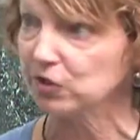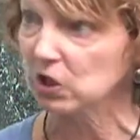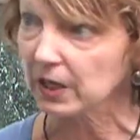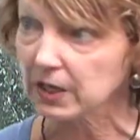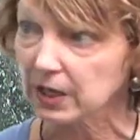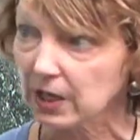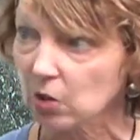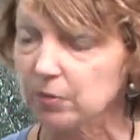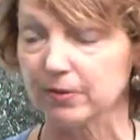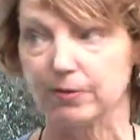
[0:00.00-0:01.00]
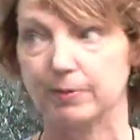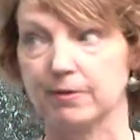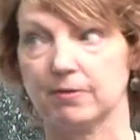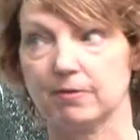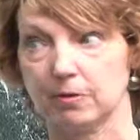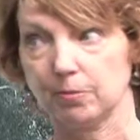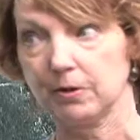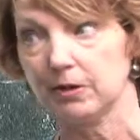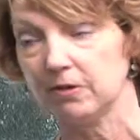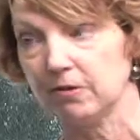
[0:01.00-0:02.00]
checking account because it makes it simple
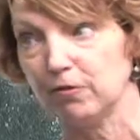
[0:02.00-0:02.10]
and easy